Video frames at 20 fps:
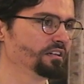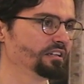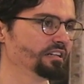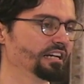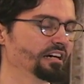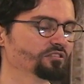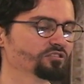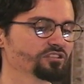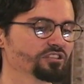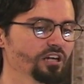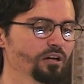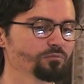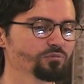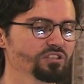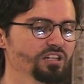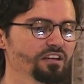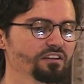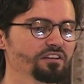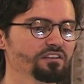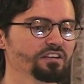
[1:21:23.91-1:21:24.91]
Now, some
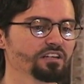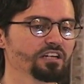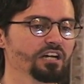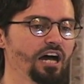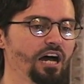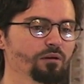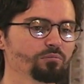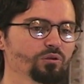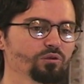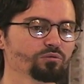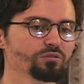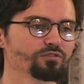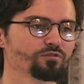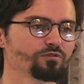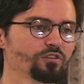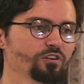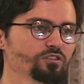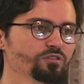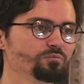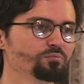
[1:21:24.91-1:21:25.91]
say that the Kaaba was
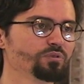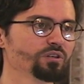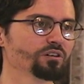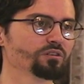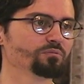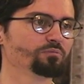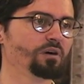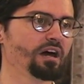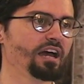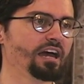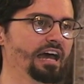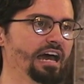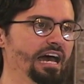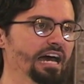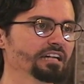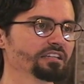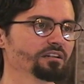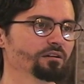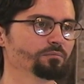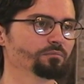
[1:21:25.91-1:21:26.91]
first built by
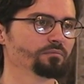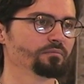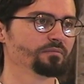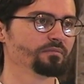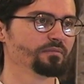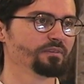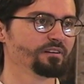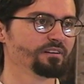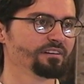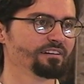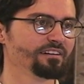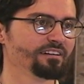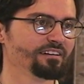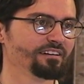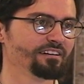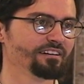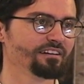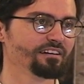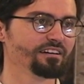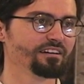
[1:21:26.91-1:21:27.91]
Adam
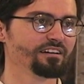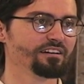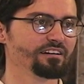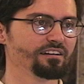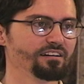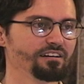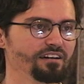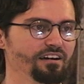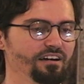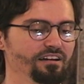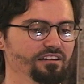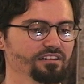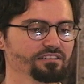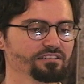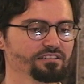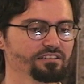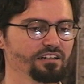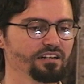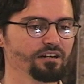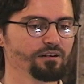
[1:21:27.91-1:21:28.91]
uh,
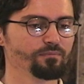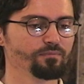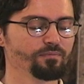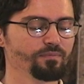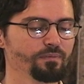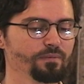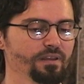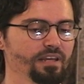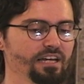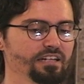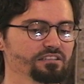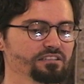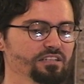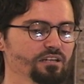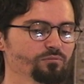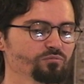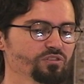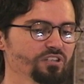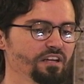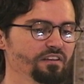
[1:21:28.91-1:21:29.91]
And
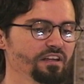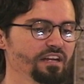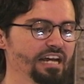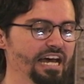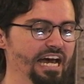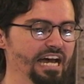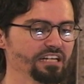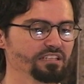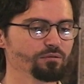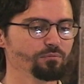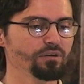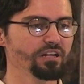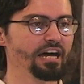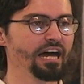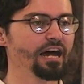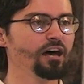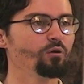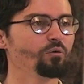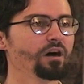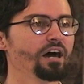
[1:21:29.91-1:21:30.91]
some say that Adam and
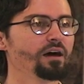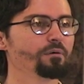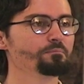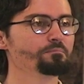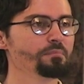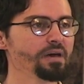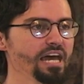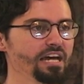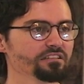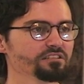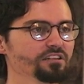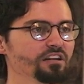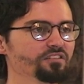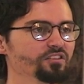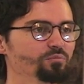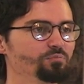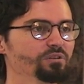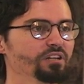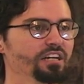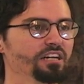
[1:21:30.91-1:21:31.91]
Hawa met on
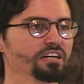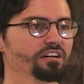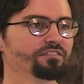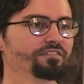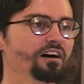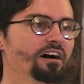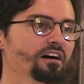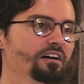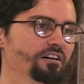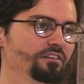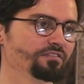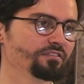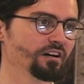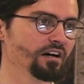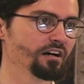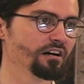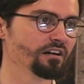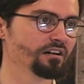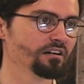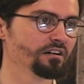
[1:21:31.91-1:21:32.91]
the plain of
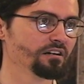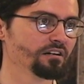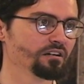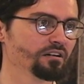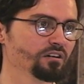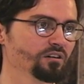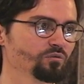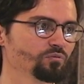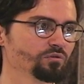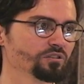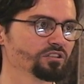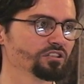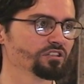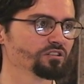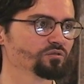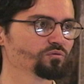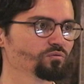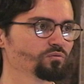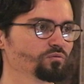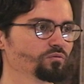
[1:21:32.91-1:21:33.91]
Arafah, which
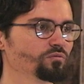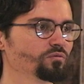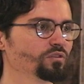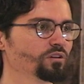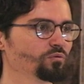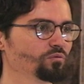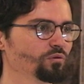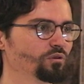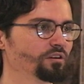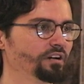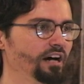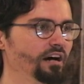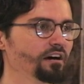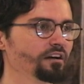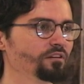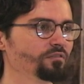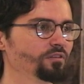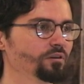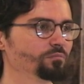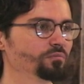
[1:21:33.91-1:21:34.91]
is the word
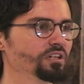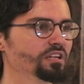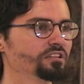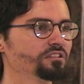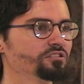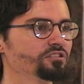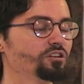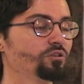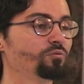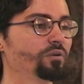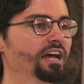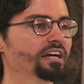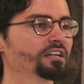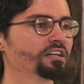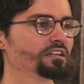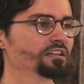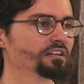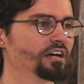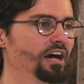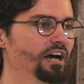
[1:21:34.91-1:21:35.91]
Arafah means to
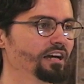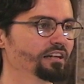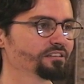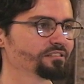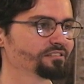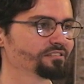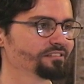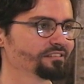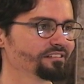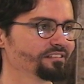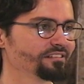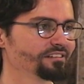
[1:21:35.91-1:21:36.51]
recognize.